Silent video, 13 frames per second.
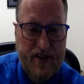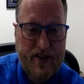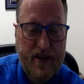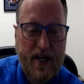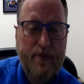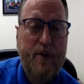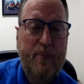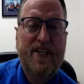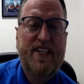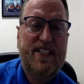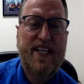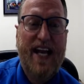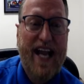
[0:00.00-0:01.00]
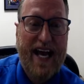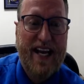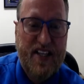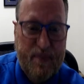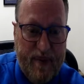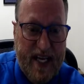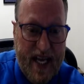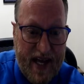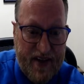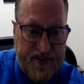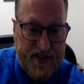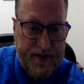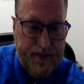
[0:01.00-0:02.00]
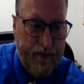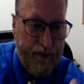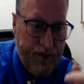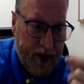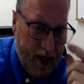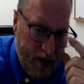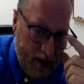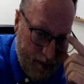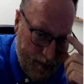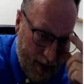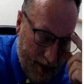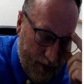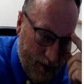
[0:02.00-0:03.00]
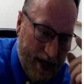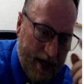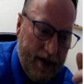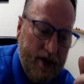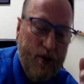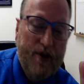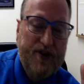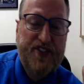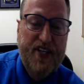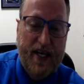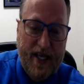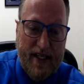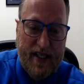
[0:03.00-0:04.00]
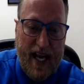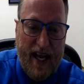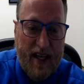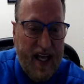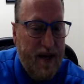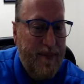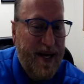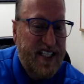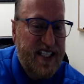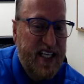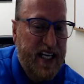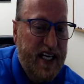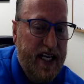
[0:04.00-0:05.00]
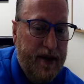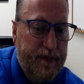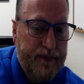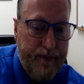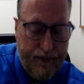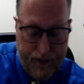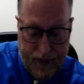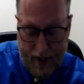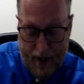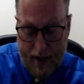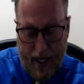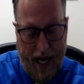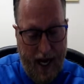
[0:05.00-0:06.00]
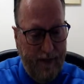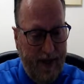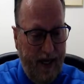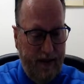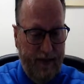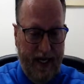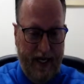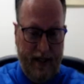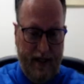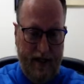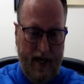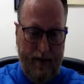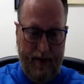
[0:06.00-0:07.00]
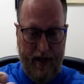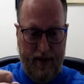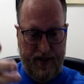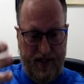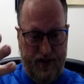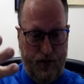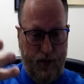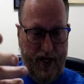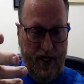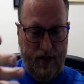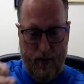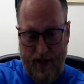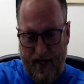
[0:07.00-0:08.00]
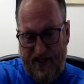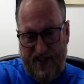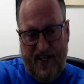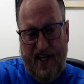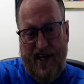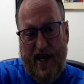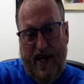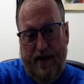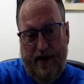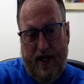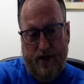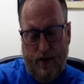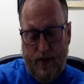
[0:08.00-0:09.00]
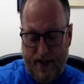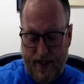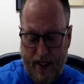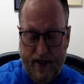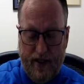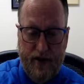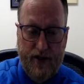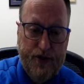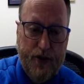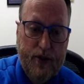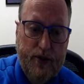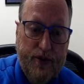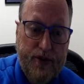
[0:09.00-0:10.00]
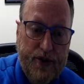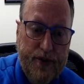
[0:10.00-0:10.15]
their name to Business Alliance BS. By the way, courts said, get the hell out of my city. I'm not making it up. Hell, it's in 2020 in CNN. I just want to tell you the truth.